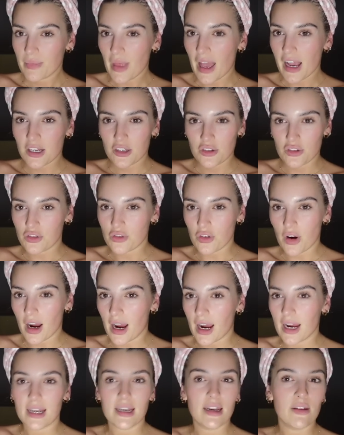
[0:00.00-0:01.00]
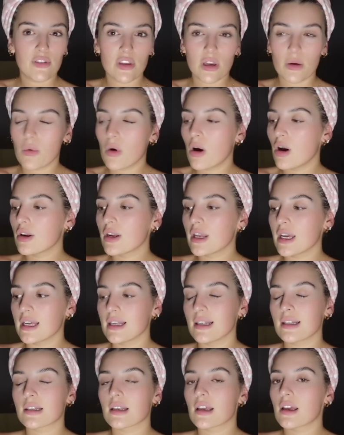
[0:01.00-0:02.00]
Extra dry Nivea one
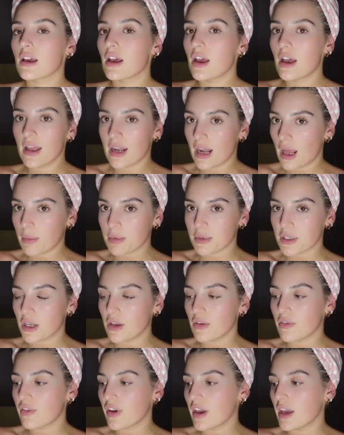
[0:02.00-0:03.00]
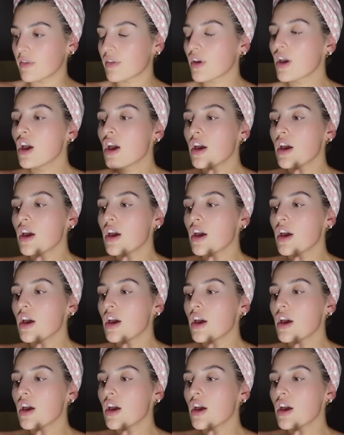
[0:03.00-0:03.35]
is an absolute fave.